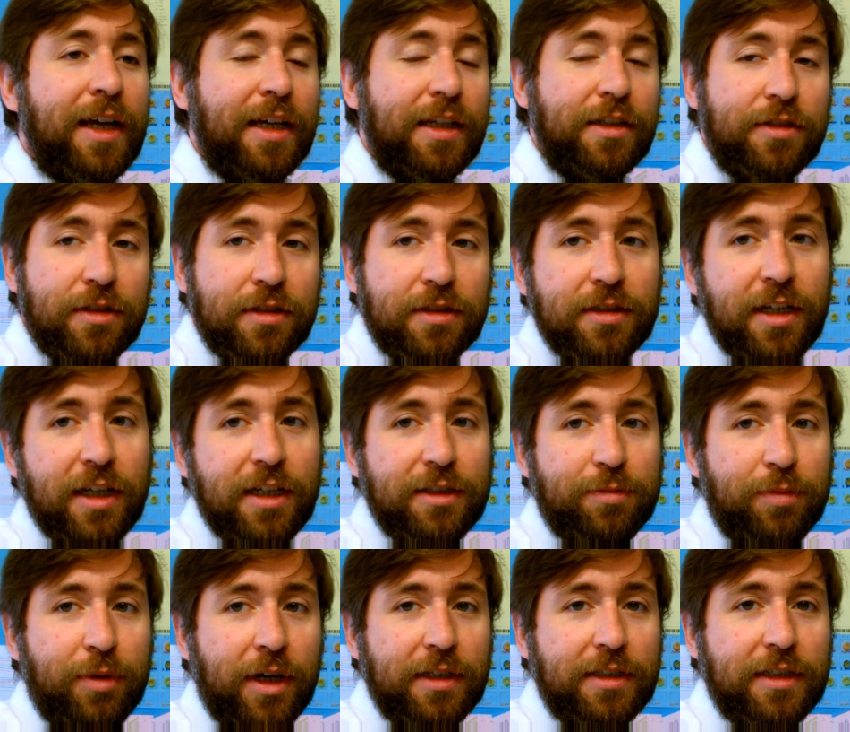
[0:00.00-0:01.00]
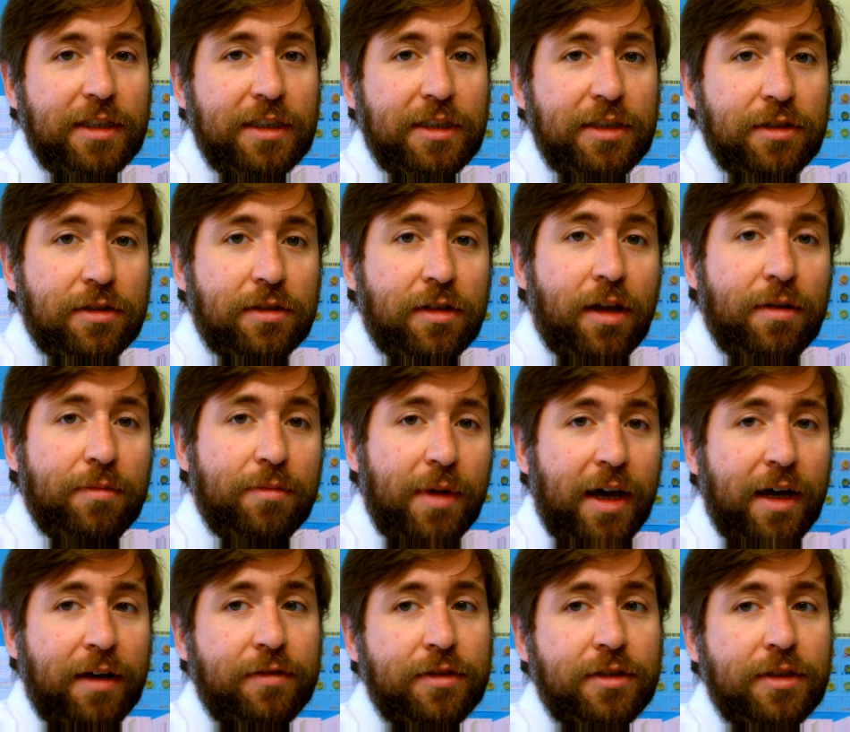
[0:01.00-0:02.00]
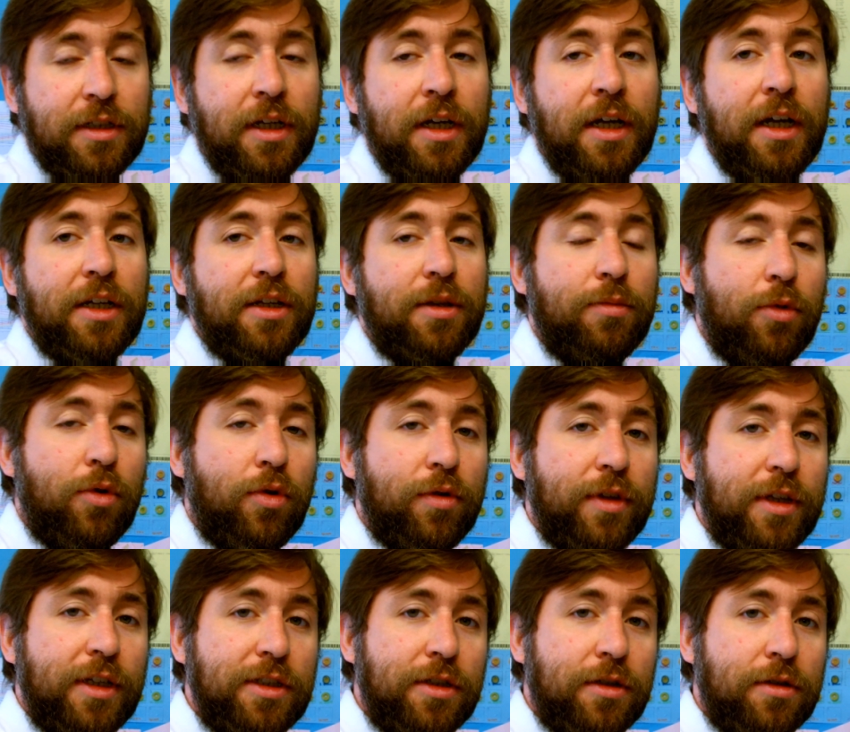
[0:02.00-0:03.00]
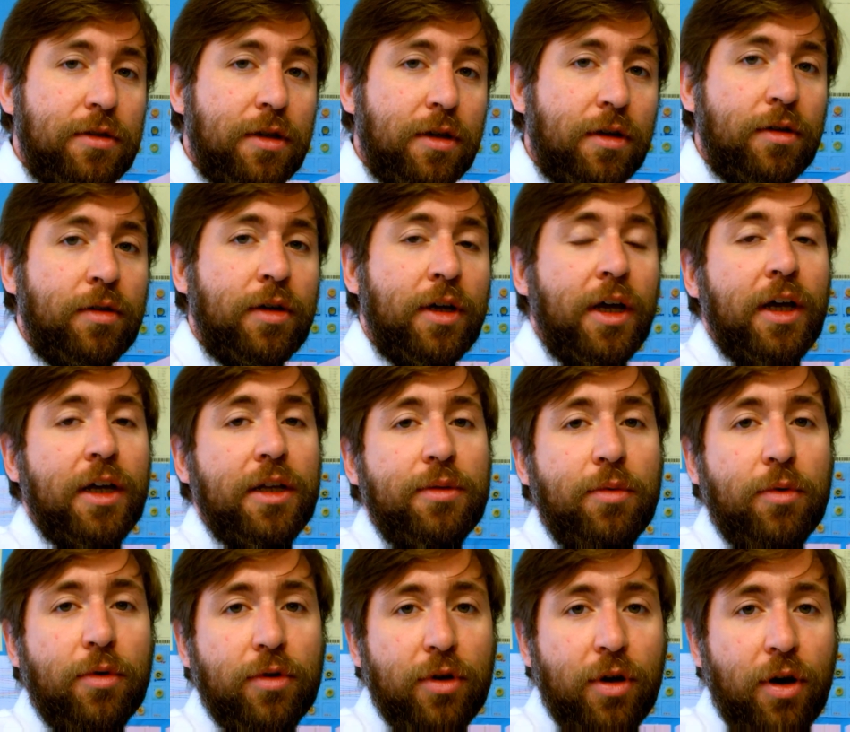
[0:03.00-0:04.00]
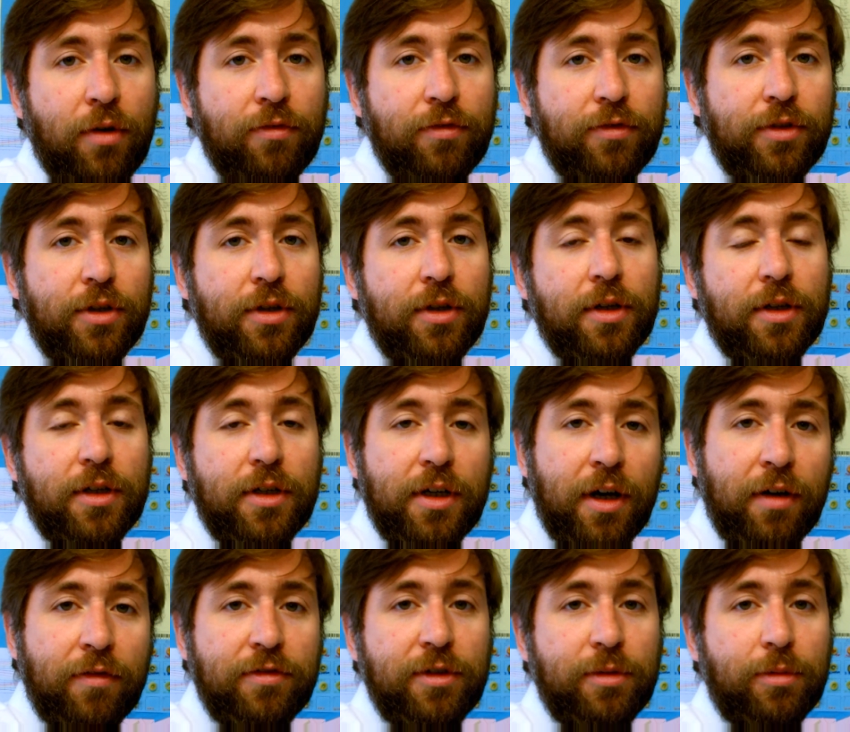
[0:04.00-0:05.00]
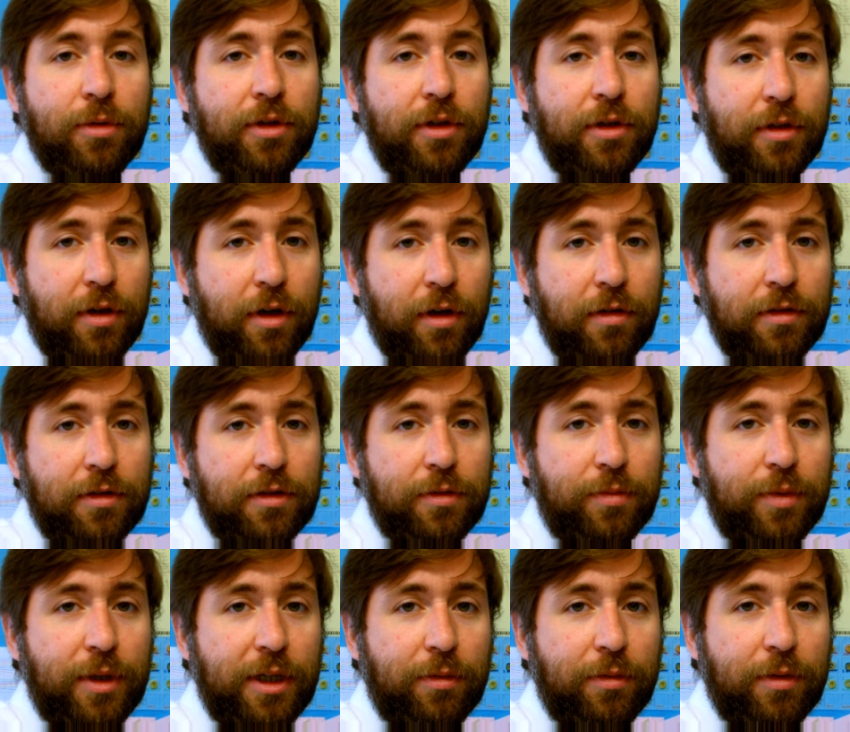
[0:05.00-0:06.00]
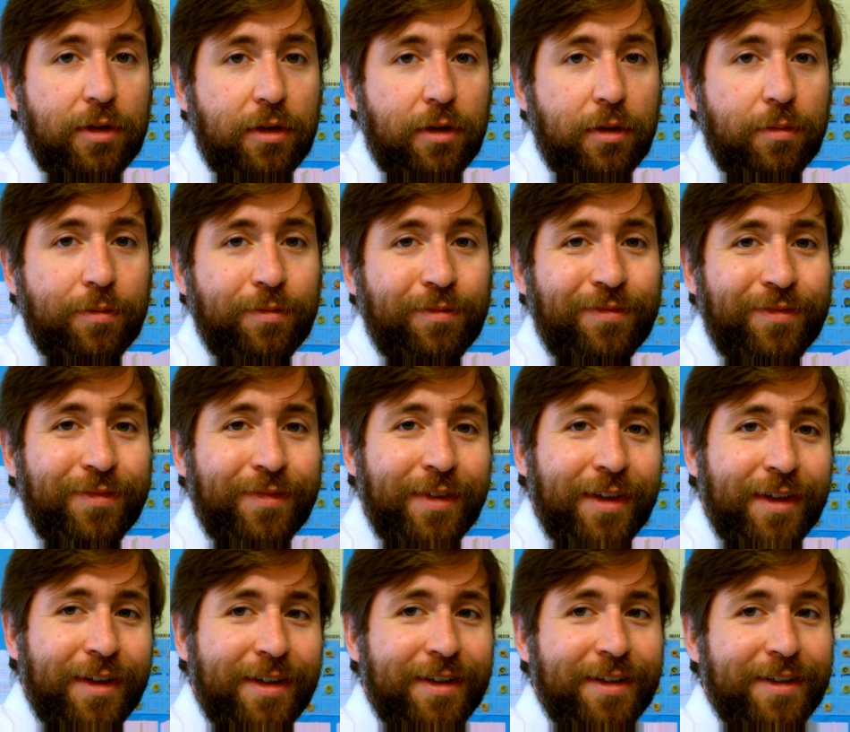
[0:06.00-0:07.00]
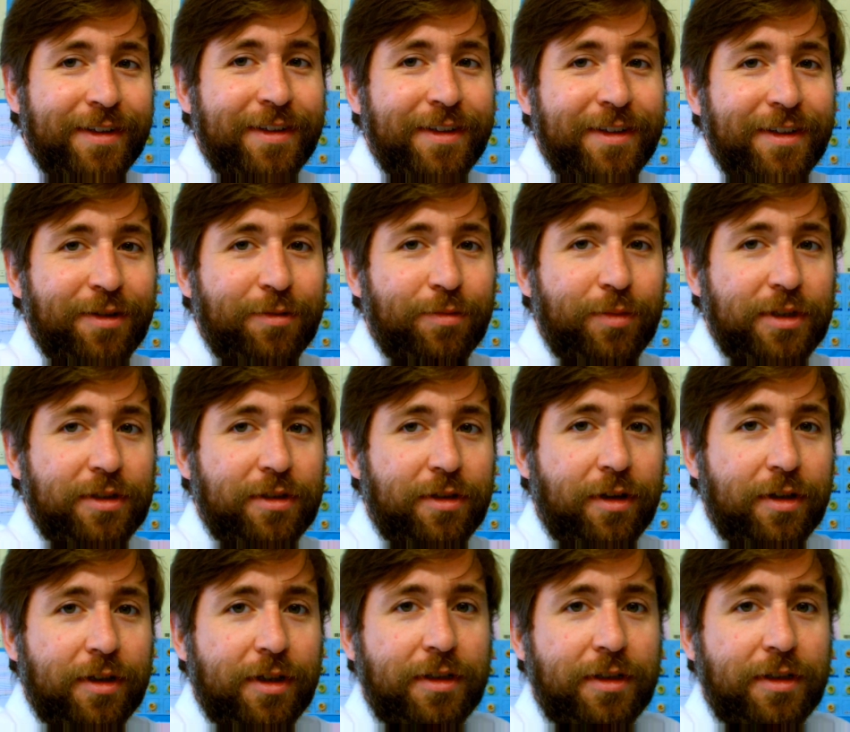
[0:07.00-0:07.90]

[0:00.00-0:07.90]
It just takes practice. Just like maths, the more of these you do, the more confident and comfortable you're going to be with them. Best of luck,